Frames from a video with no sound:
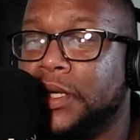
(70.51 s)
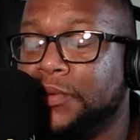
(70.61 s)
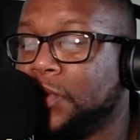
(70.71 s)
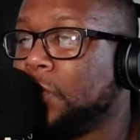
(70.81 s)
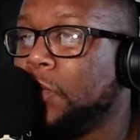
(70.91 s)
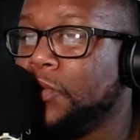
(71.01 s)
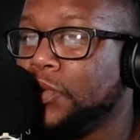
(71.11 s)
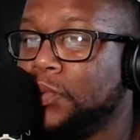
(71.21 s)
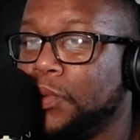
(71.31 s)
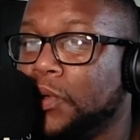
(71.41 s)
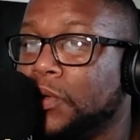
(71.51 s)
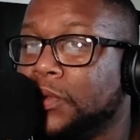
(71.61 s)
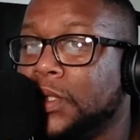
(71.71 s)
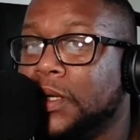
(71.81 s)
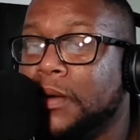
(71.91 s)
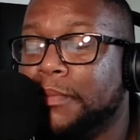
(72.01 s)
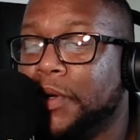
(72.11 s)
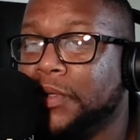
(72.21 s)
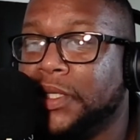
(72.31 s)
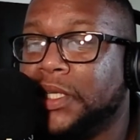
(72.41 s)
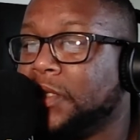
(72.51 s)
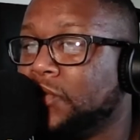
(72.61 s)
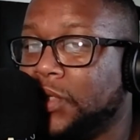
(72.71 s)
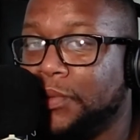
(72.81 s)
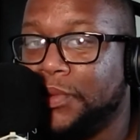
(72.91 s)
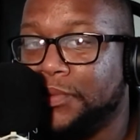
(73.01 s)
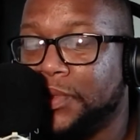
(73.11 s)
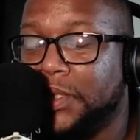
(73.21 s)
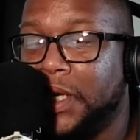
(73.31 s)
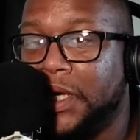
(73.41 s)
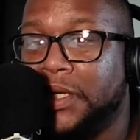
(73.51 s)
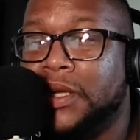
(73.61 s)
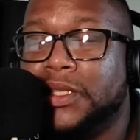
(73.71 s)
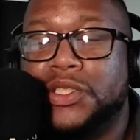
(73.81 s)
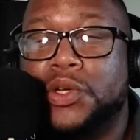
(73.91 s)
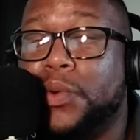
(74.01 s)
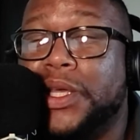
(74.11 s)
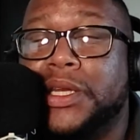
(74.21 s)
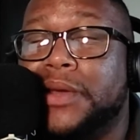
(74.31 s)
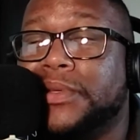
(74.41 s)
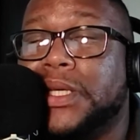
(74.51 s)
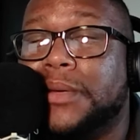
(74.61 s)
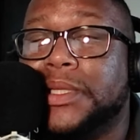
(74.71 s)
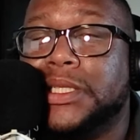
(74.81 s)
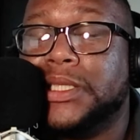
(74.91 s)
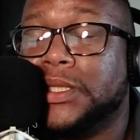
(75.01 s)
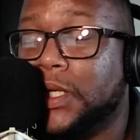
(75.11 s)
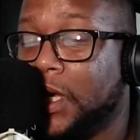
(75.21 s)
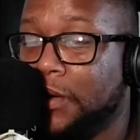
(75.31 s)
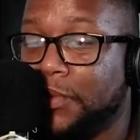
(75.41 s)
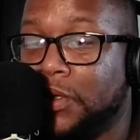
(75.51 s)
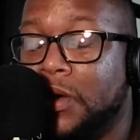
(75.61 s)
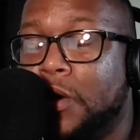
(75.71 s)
He was slurring his words, barely could understand what he was saying, squinting every time he looked at the camera.